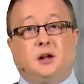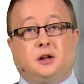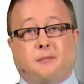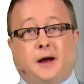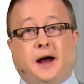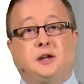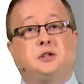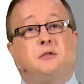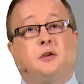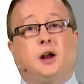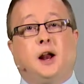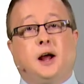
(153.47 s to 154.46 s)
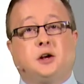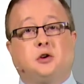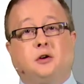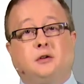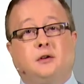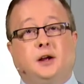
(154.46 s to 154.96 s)
The mass of an
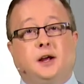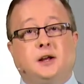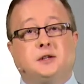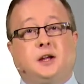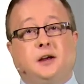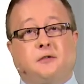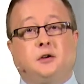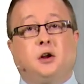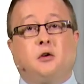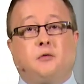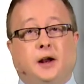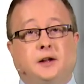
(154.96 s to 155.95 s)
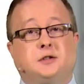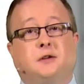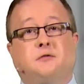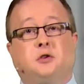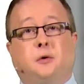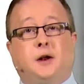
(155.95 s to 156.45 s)
electron is given
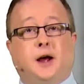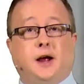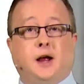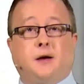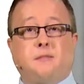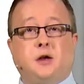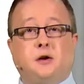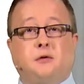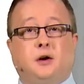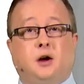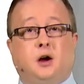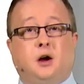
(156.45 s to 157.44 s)
relative to an AMU